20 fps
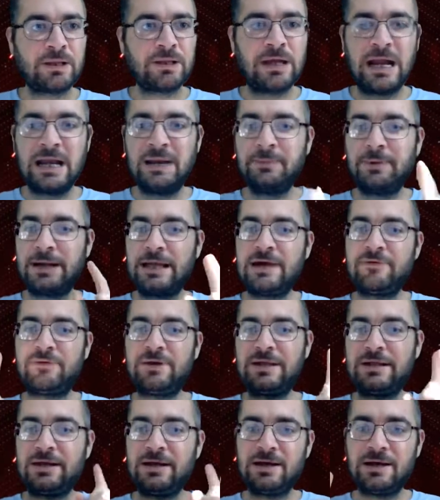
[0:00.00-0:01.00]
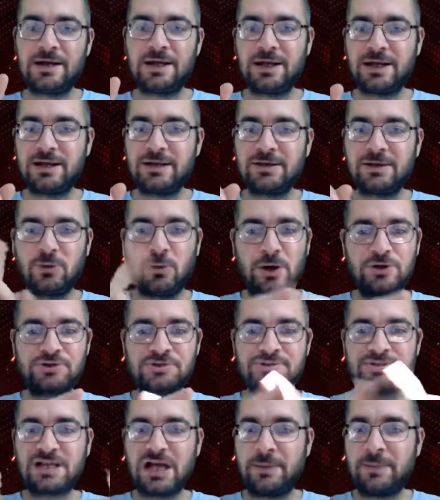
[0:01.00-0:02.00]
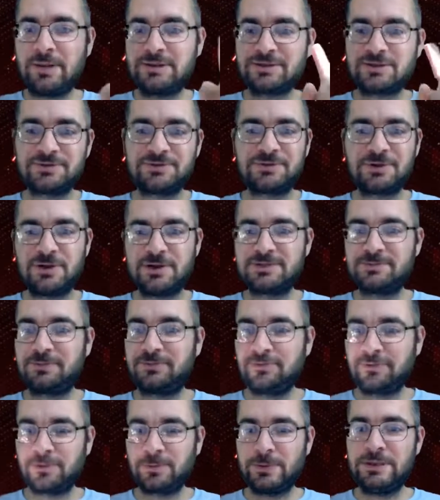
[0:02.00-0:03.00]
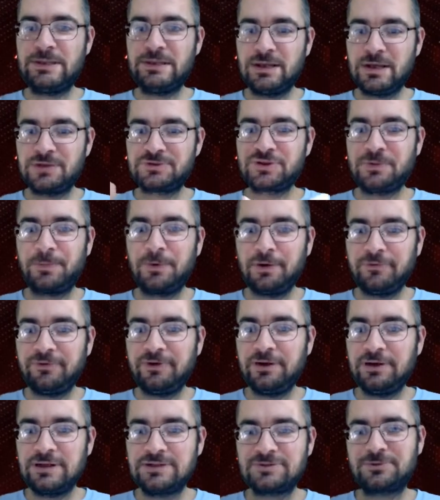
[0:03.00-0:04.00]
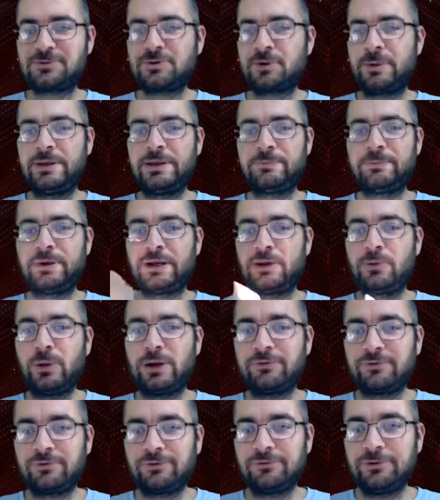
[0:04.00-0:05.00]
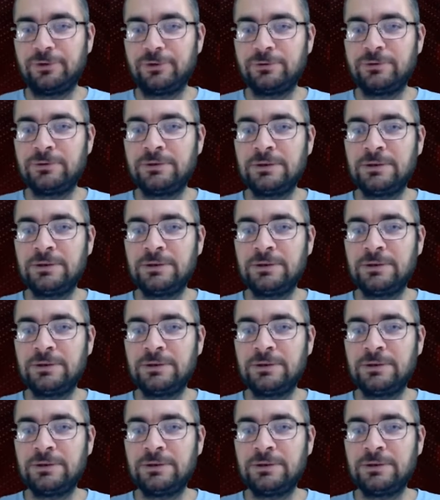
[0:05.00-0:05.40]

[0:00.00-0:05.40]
Anybody have any questions, comments, concerns before we jump off here? This is going to be a pretty quick review.